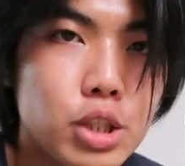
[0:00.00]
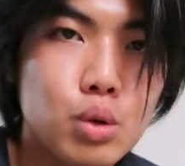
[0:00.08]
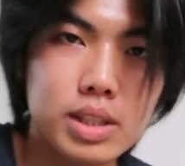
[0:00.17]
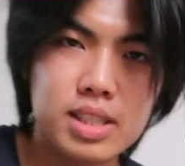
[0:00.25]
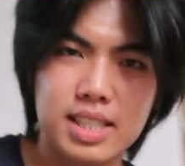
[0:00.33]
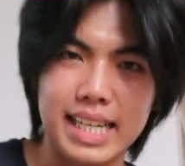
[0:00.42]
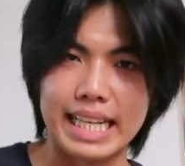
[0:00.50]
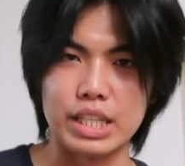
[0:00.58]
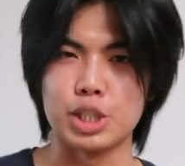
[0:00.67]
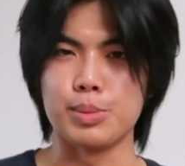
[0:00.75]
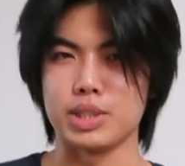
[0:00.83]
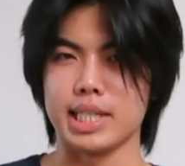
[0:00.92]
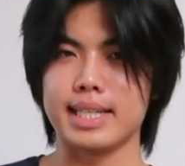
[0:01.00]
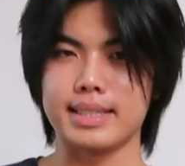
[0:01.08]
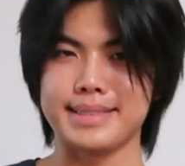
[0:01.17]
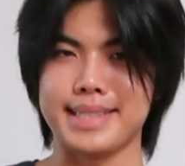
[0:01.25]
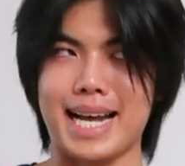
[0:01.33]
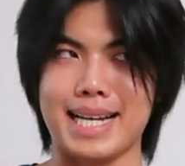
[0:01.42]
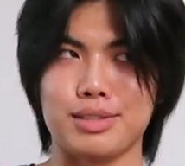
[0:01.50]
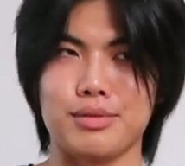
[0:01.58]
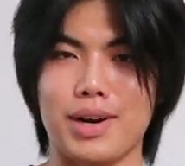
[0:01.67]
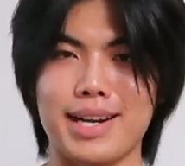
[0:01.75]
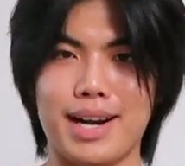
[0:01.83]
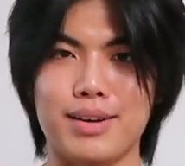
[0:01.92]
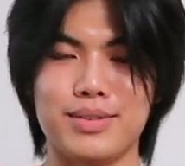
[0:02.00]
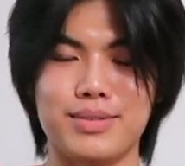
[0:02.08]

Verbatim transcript: I don't listen to English music as of right now.